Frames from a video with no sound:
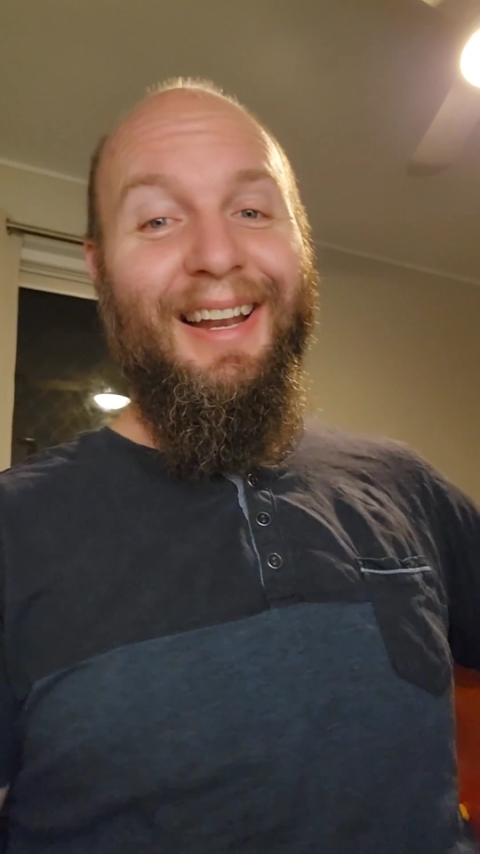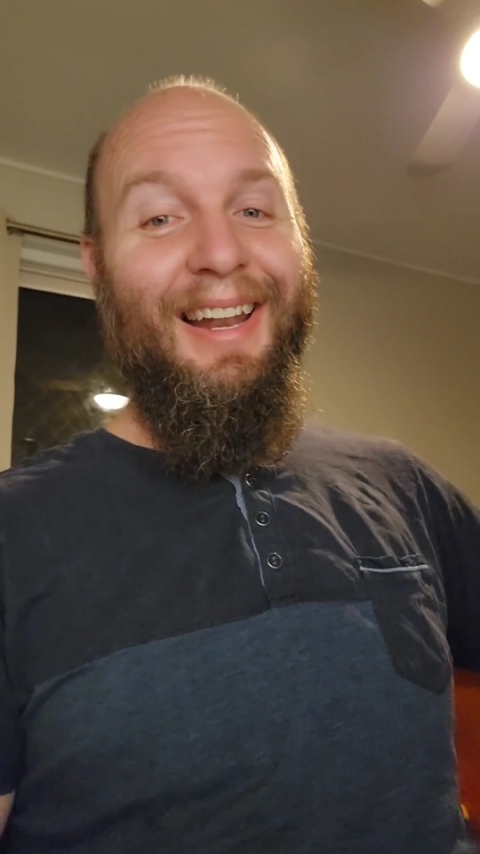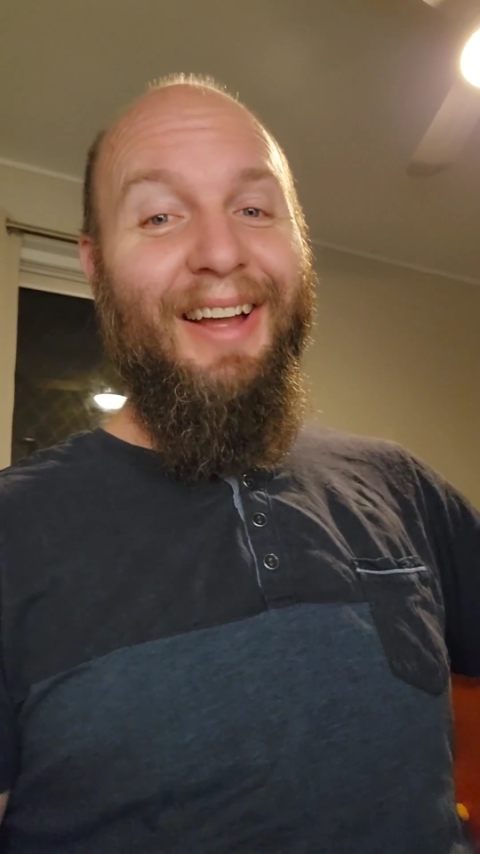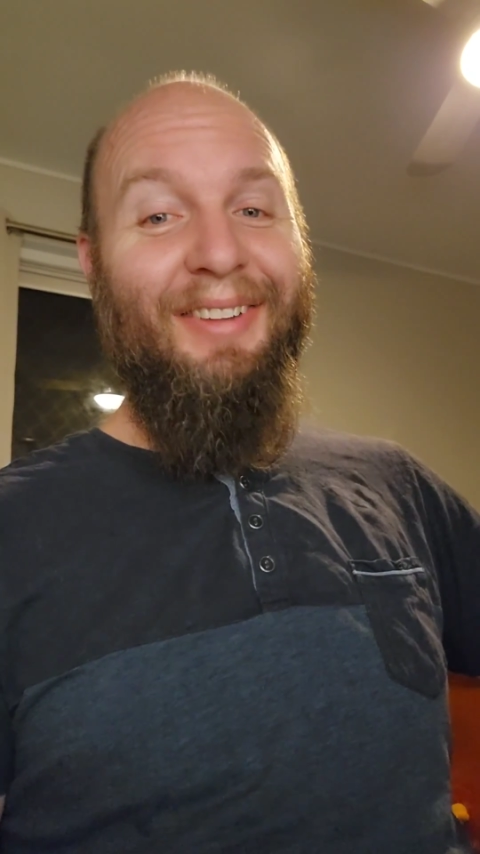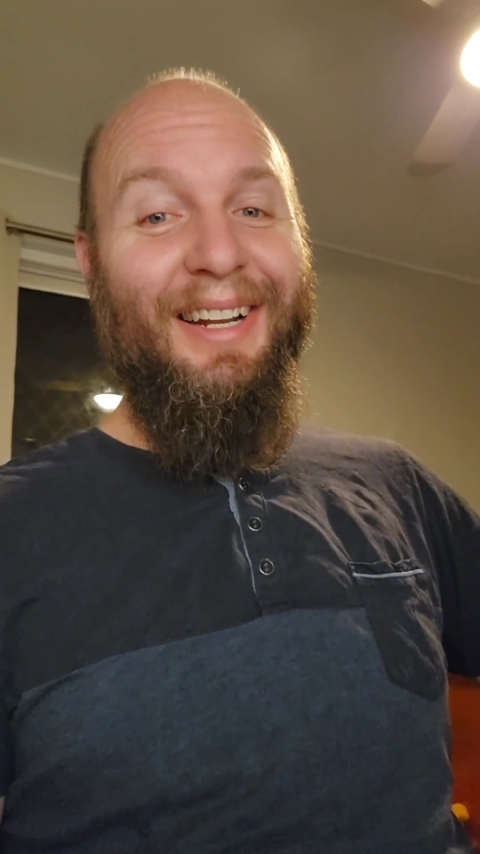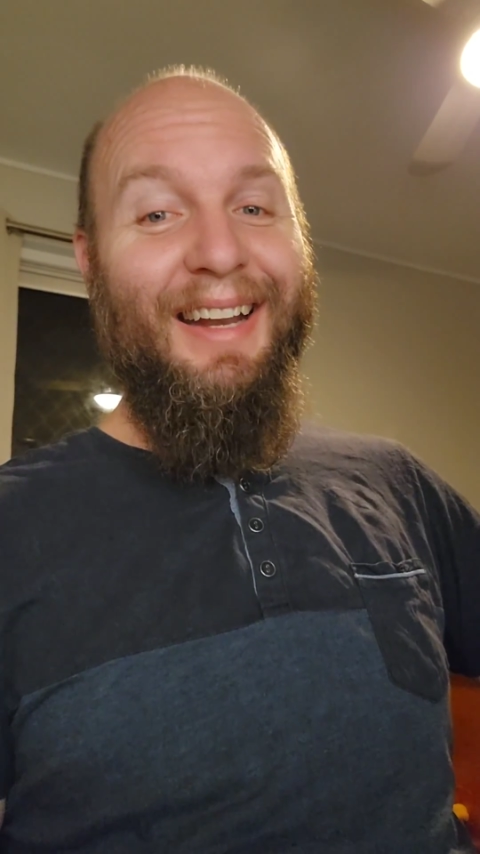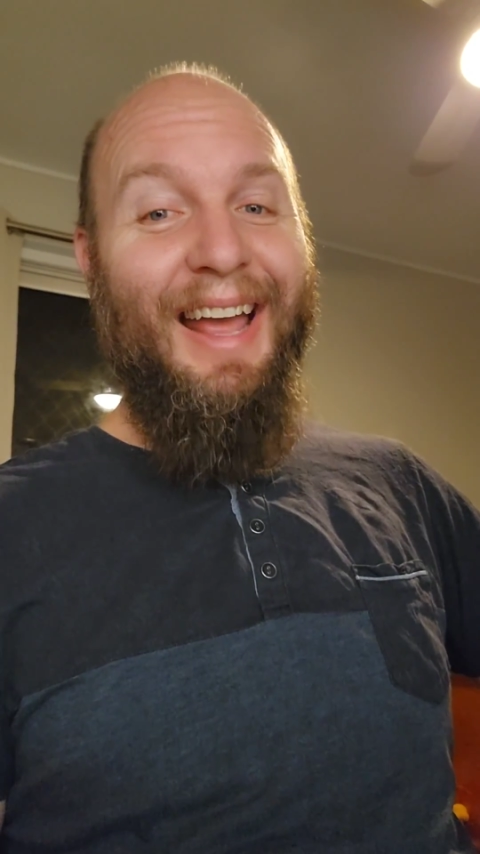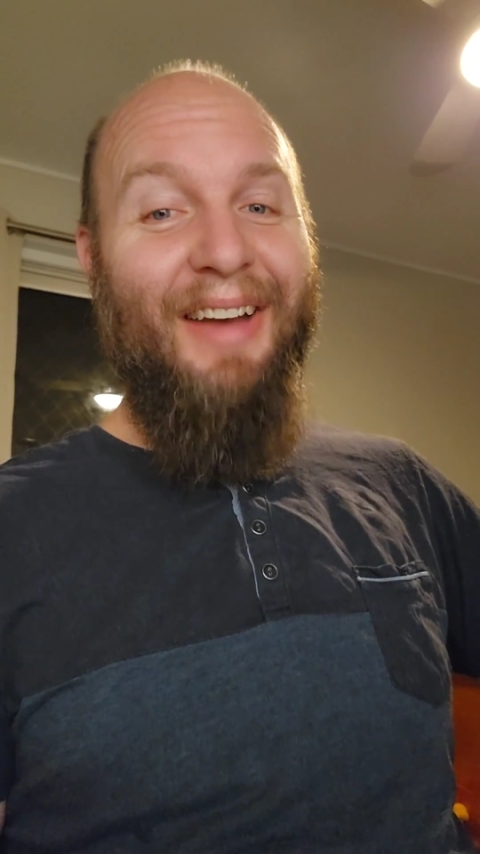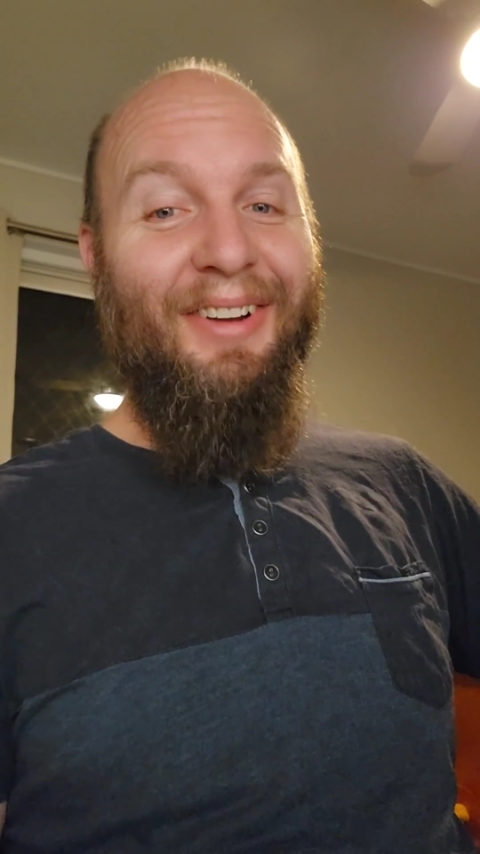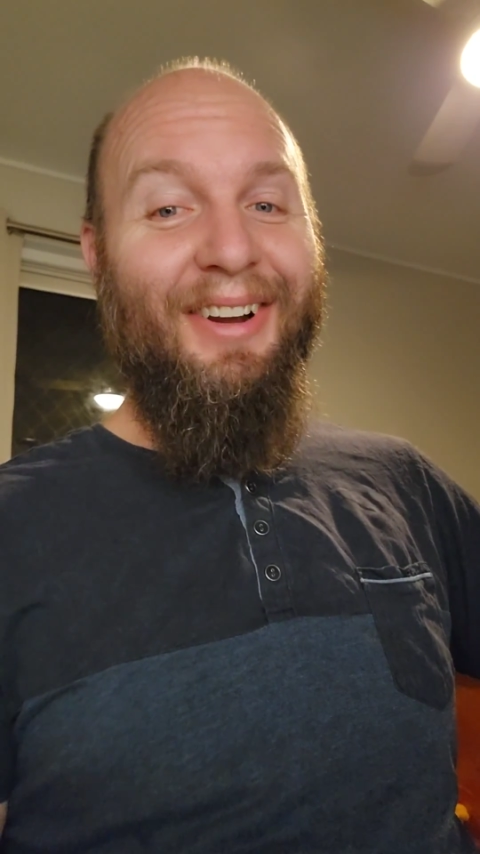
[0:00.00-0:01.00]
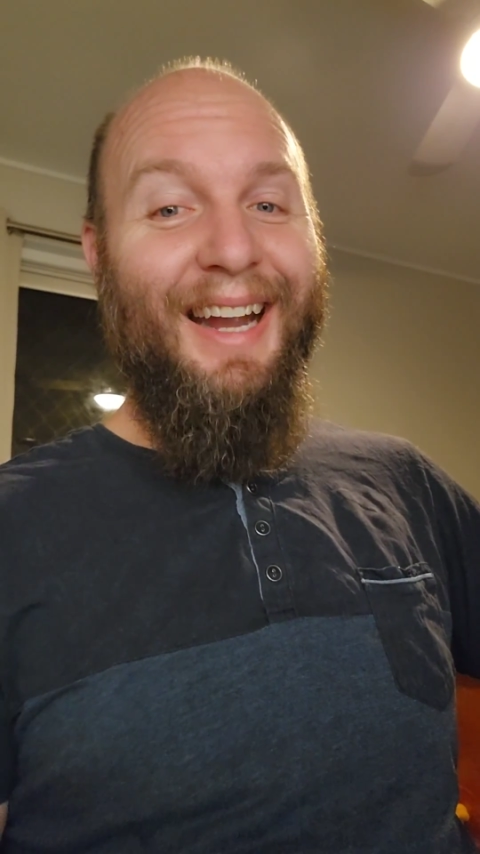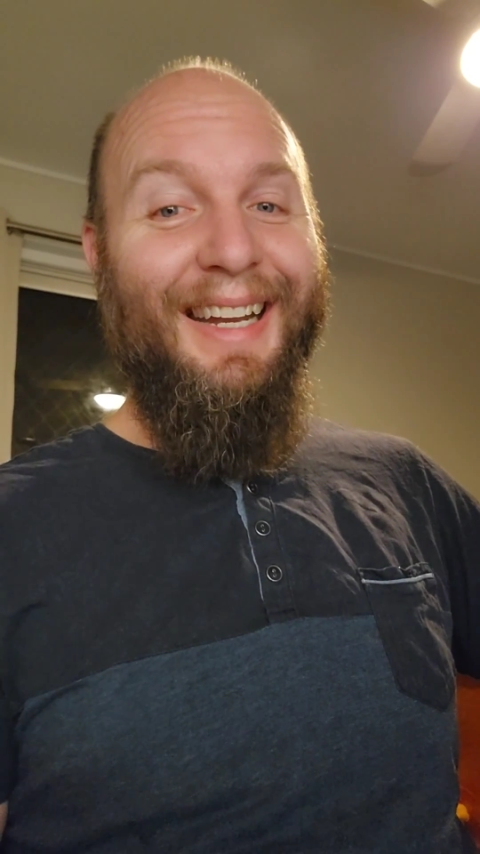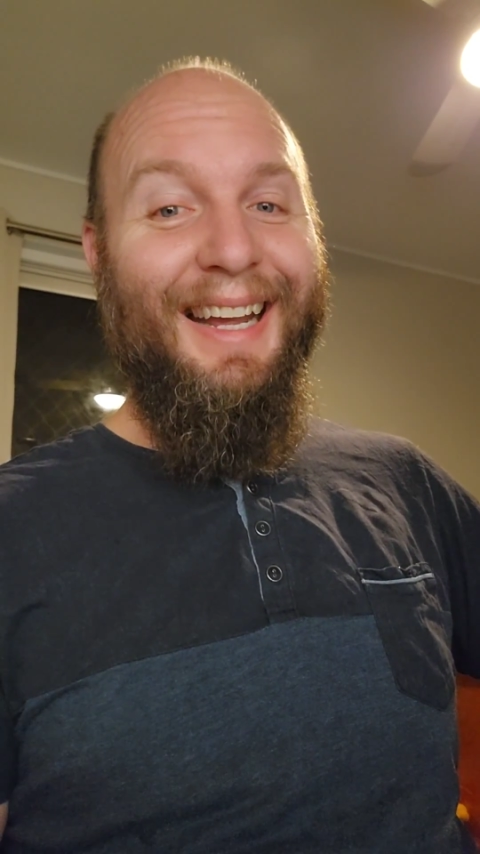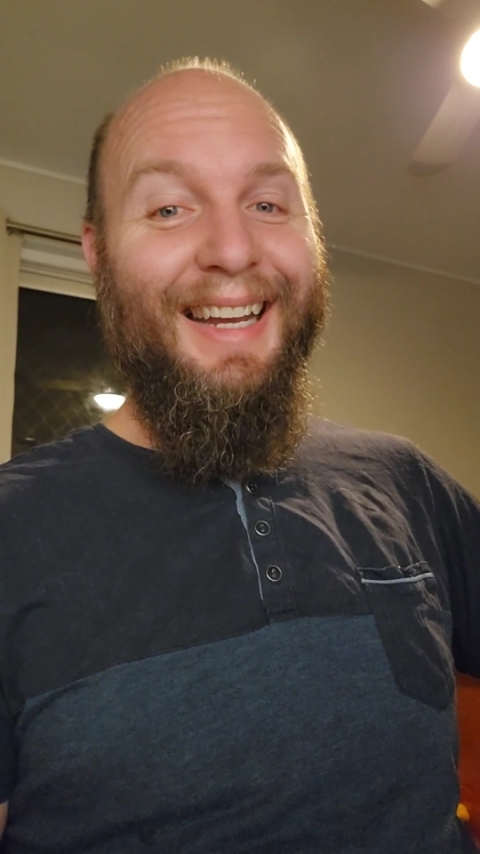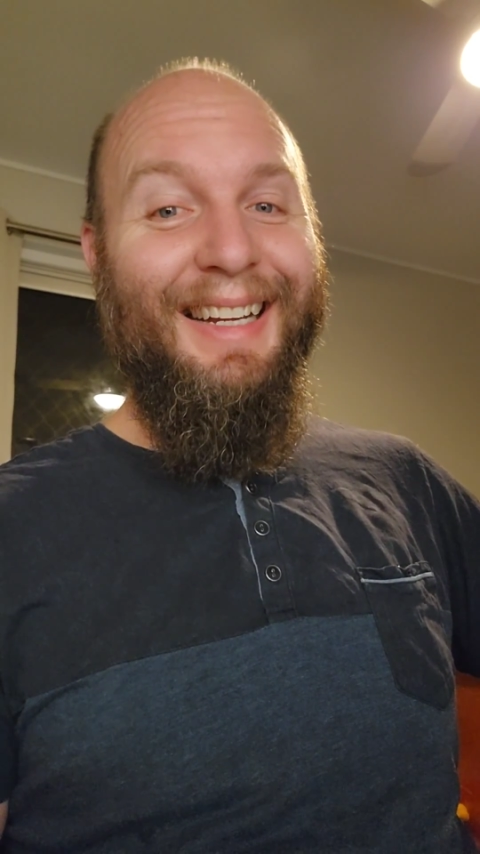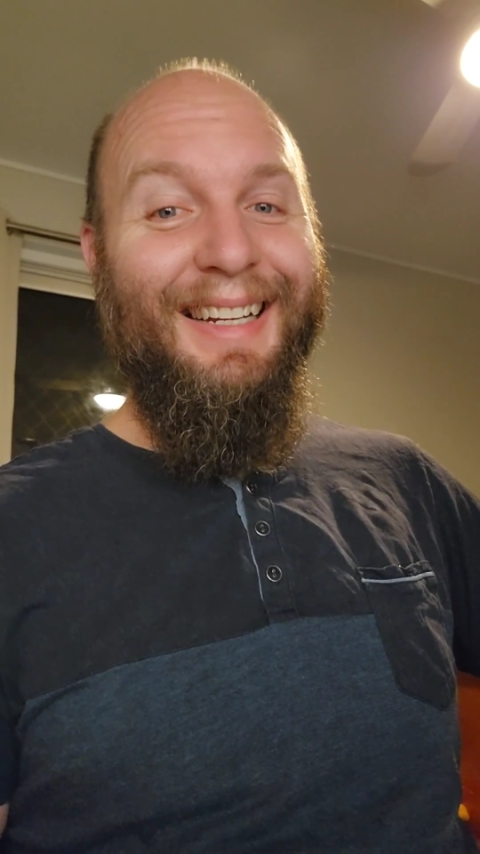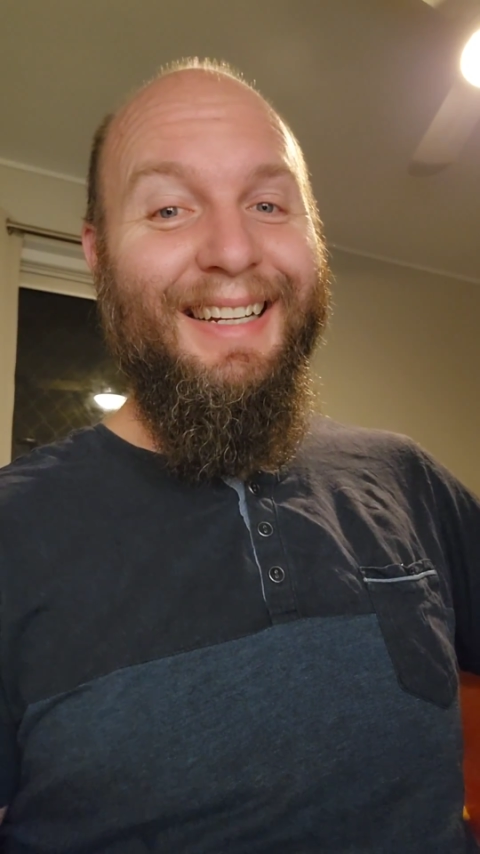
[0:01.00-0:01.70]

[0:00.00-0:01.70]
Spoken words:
Love it. Have a great day.